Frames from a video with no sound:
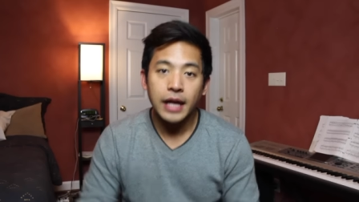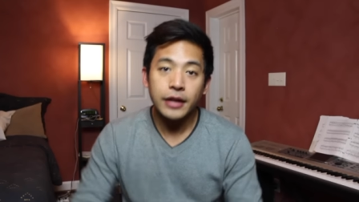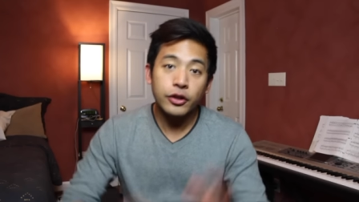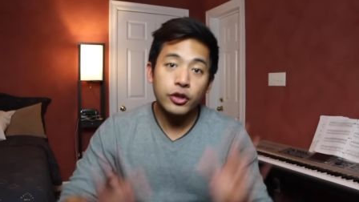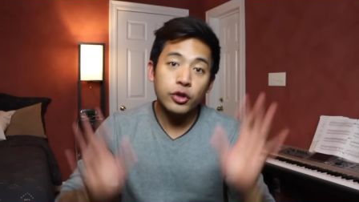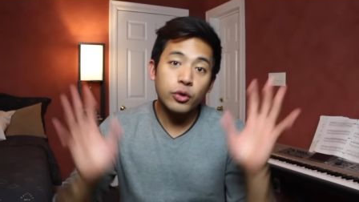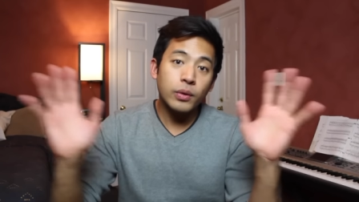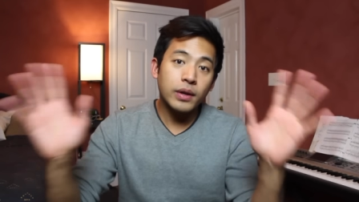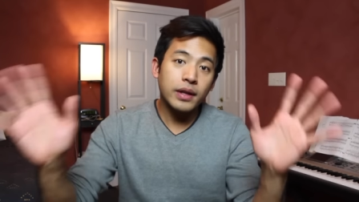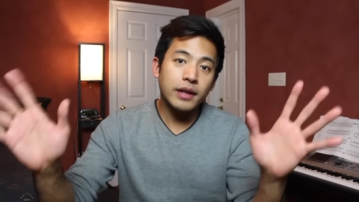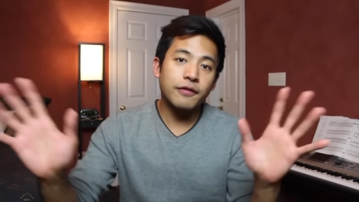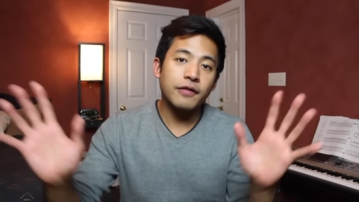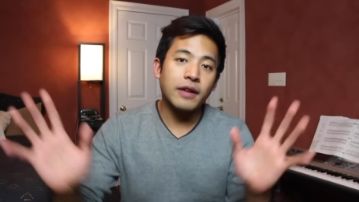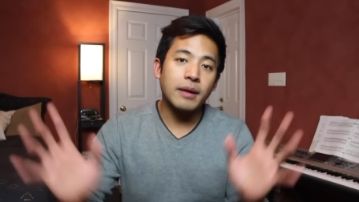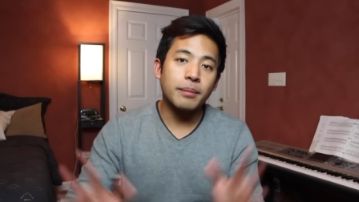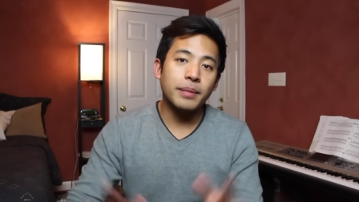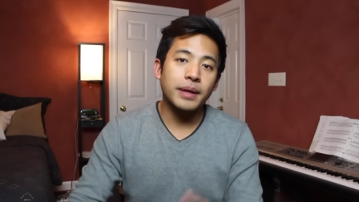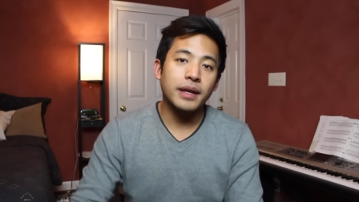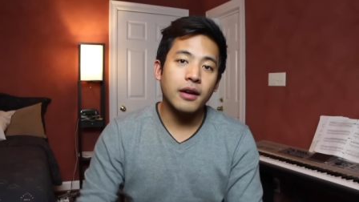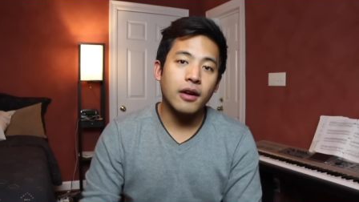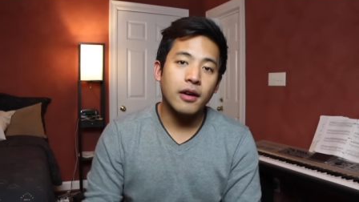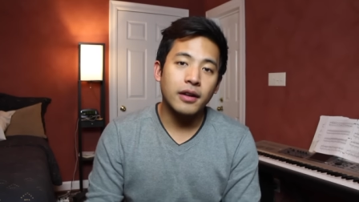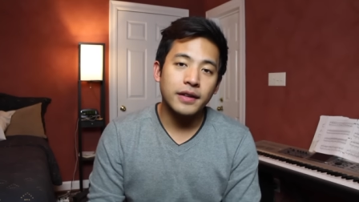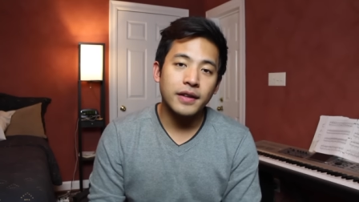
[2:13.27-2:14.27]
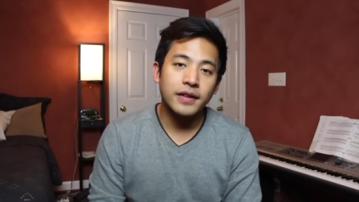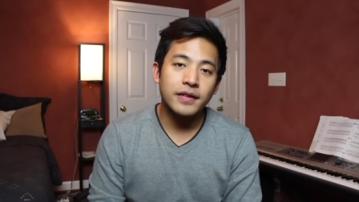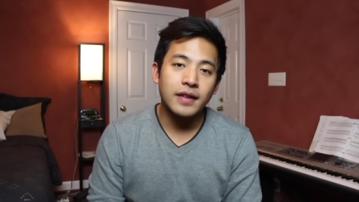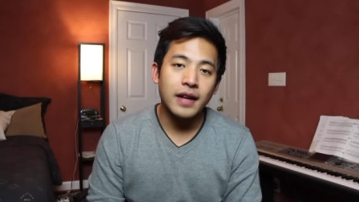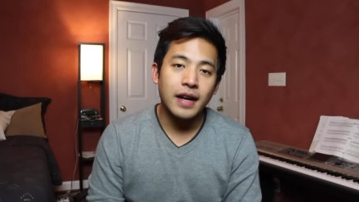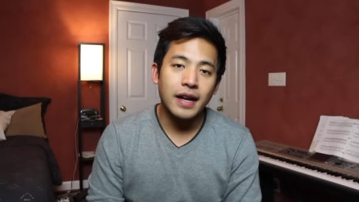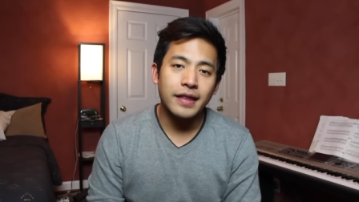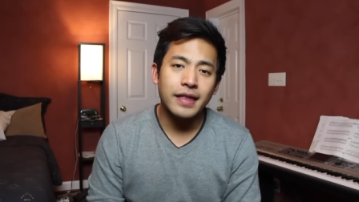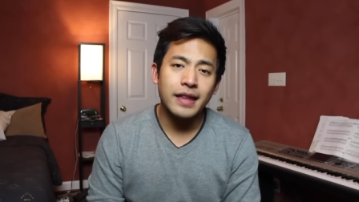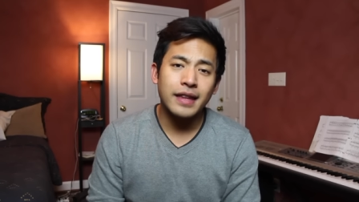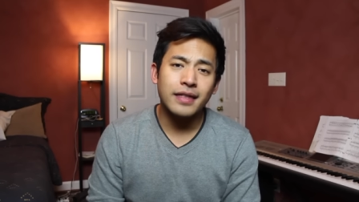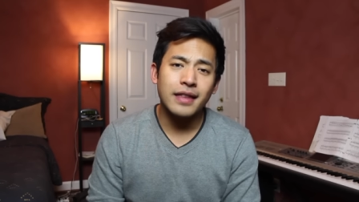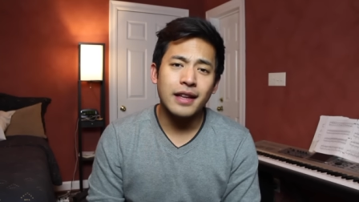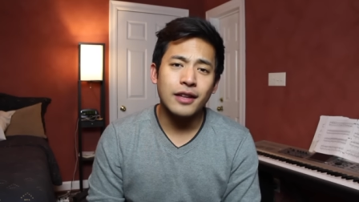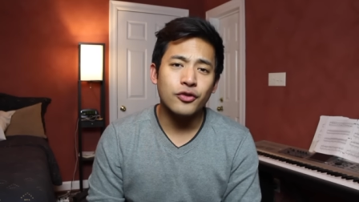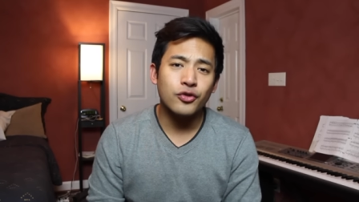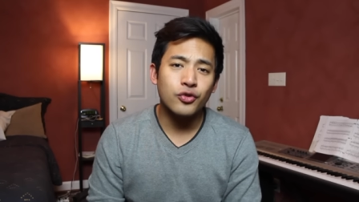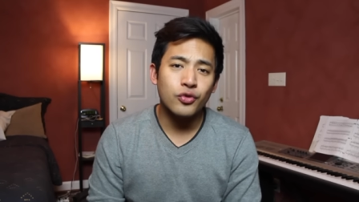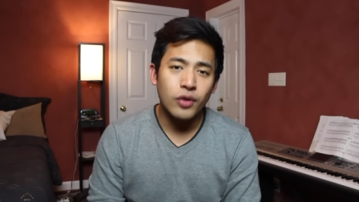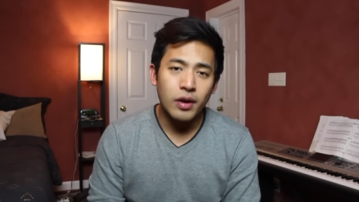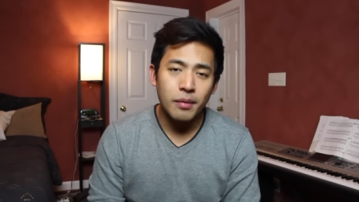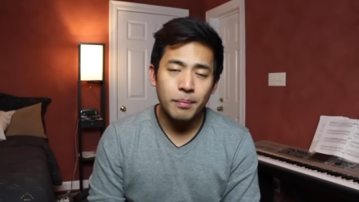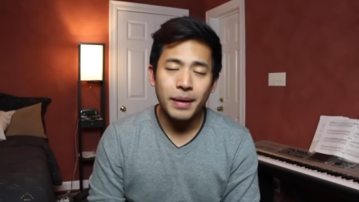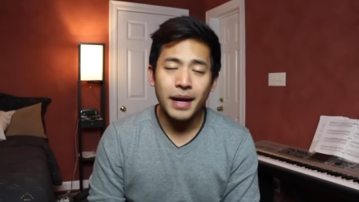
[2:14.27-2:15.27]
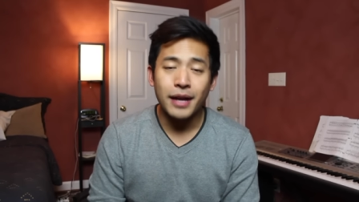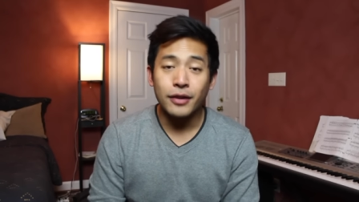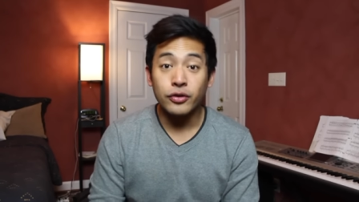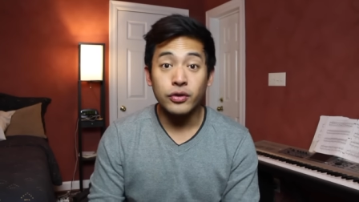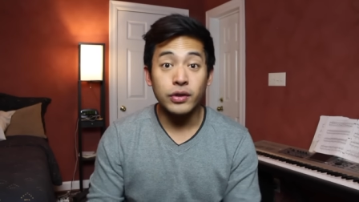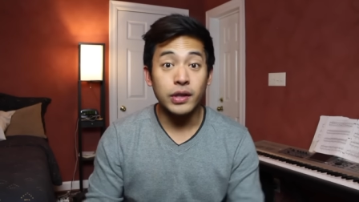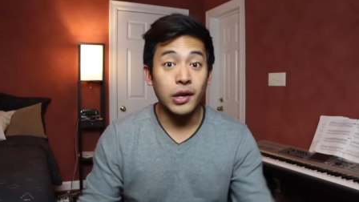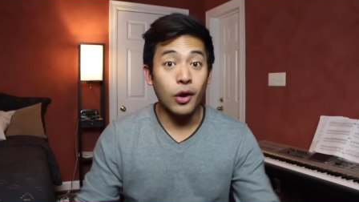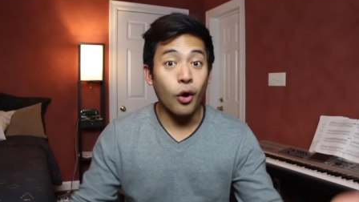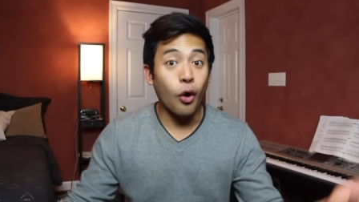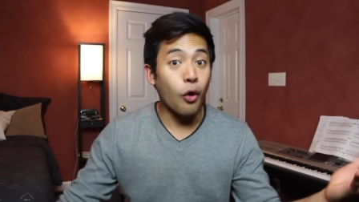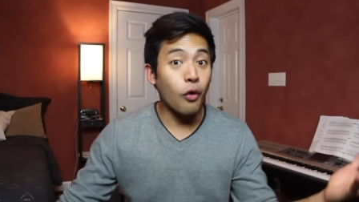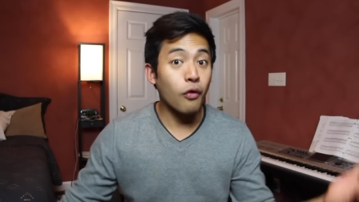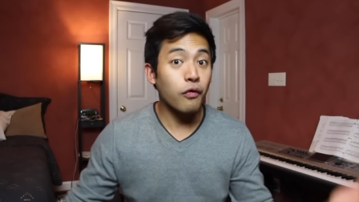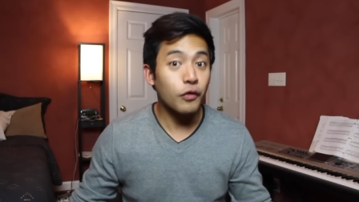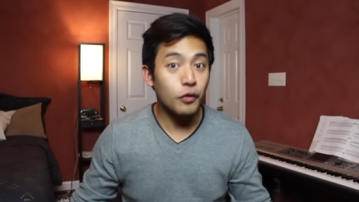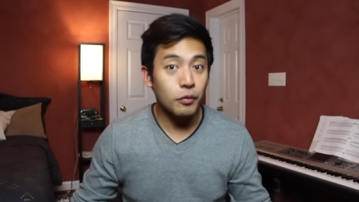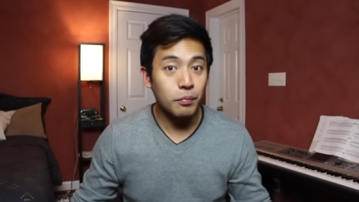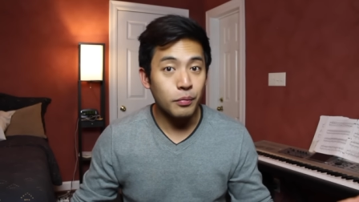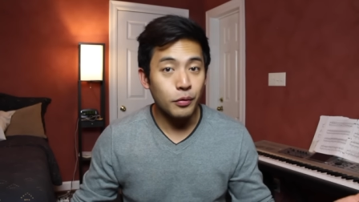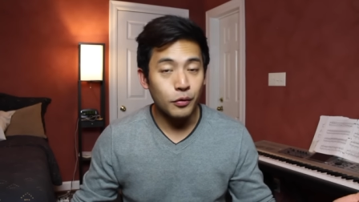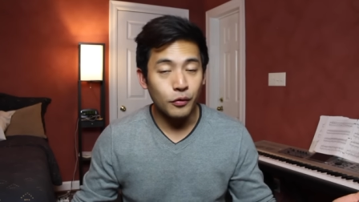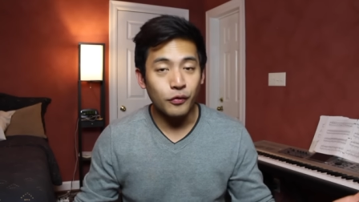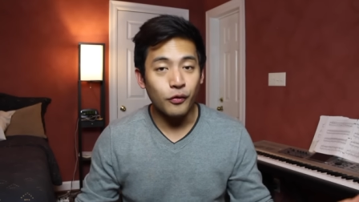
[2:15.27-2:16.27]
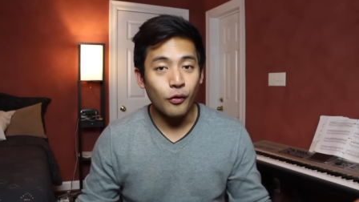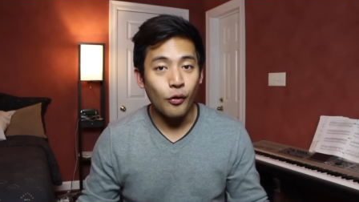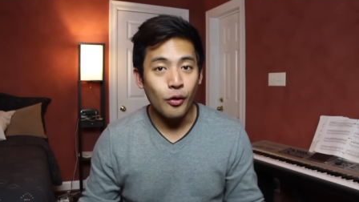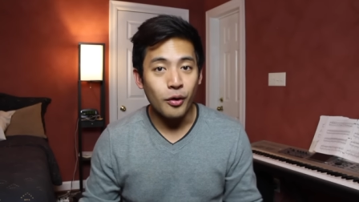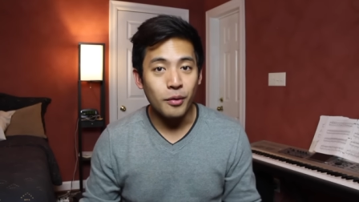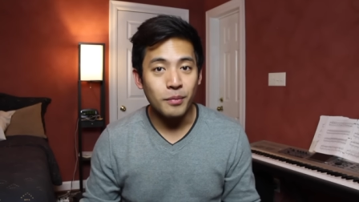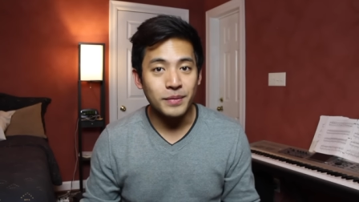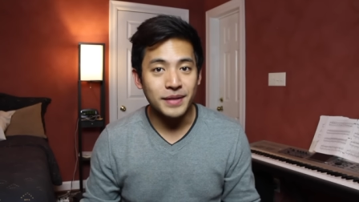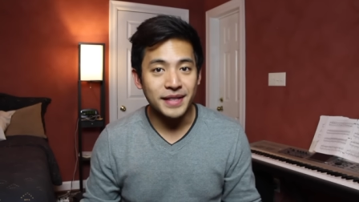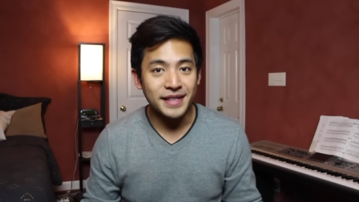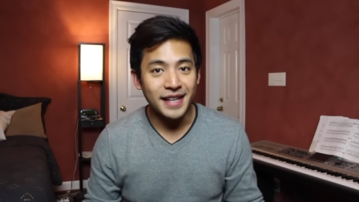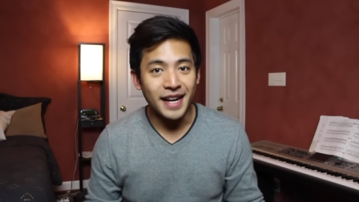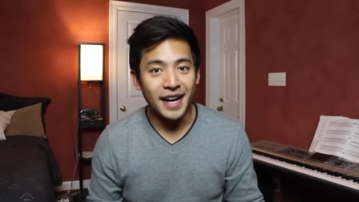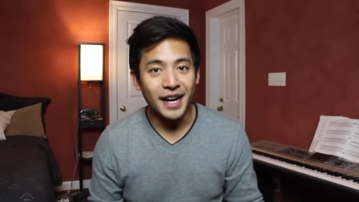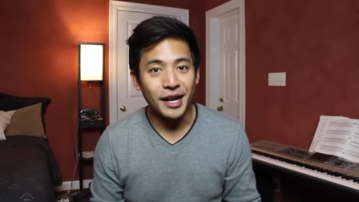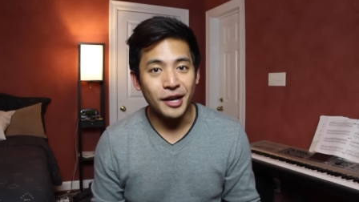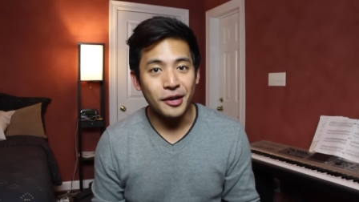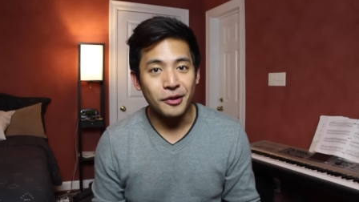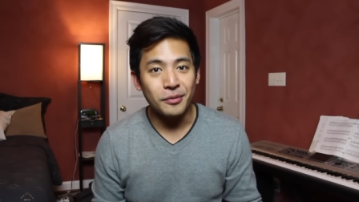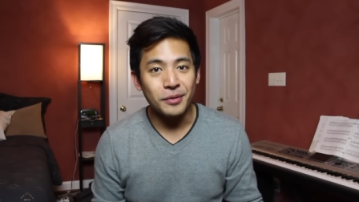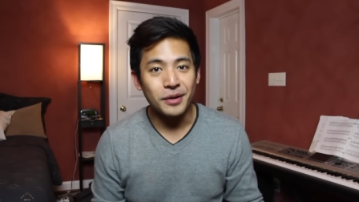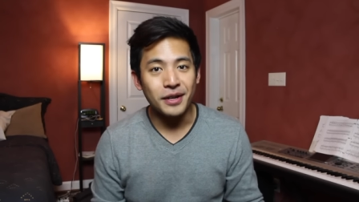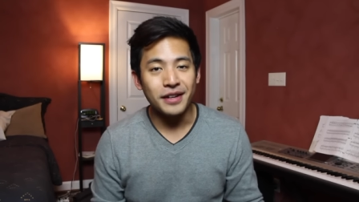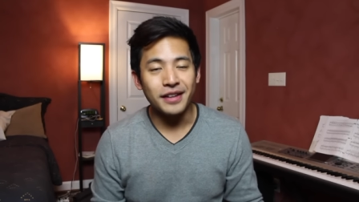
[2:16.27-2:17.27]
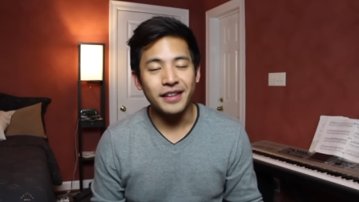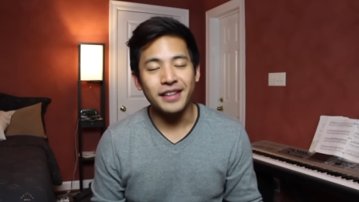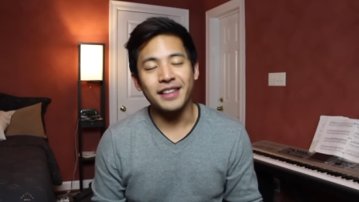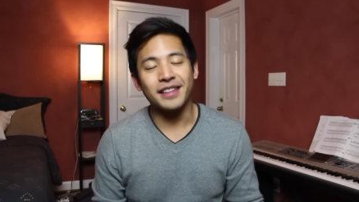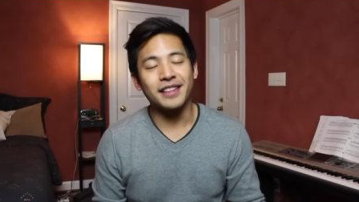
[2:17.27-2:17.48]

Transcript: And you know what, if I'm being honest, I think that Trump actually overperformed in Iowa.